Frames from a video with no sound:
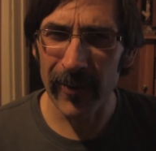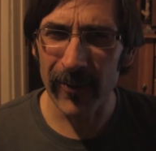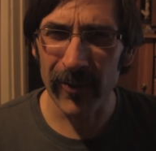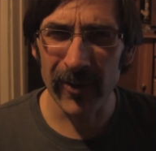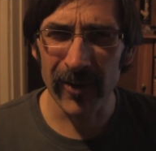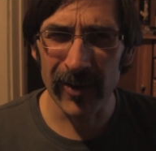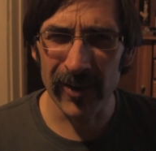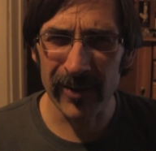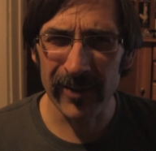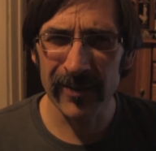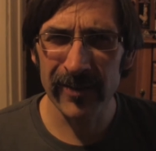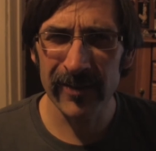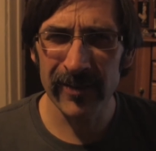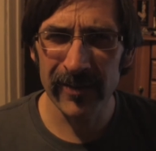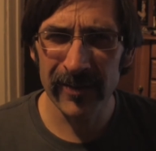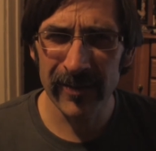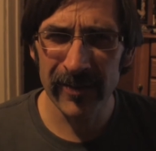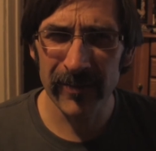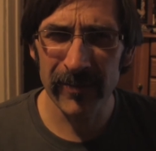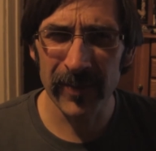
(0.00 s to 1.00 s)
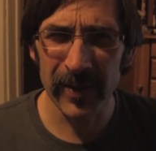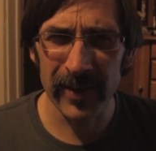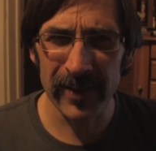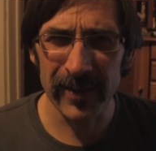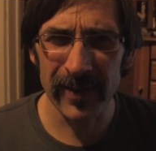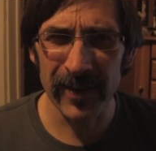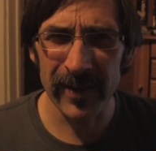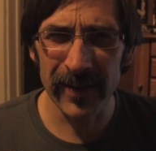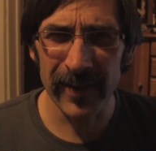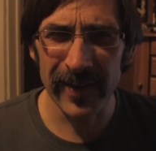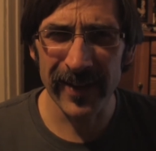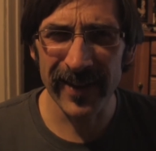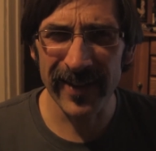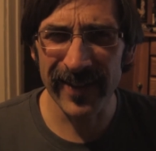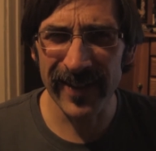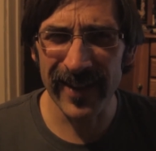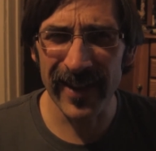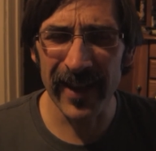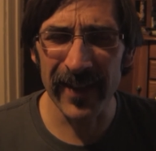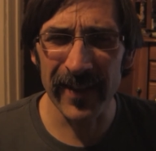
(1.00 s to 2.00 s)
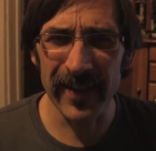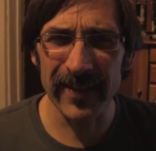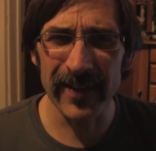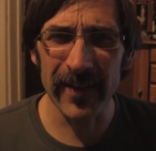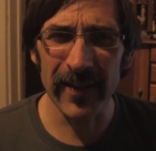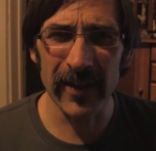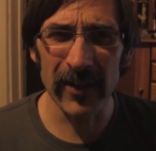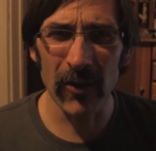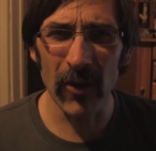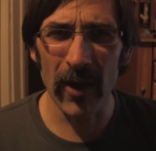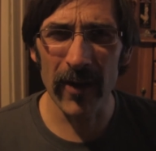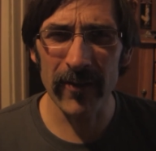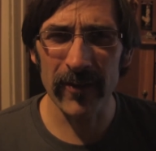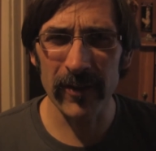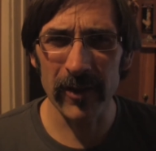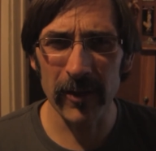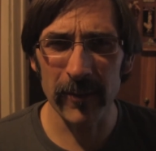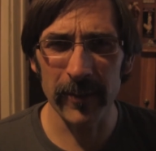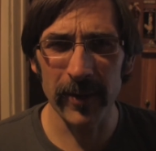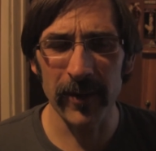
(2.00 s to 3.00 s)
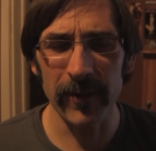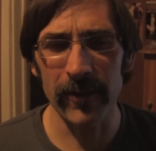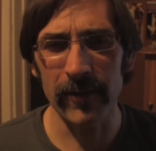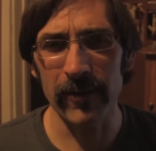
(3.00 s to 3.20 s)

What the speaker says: word, but they did. They lost a little bit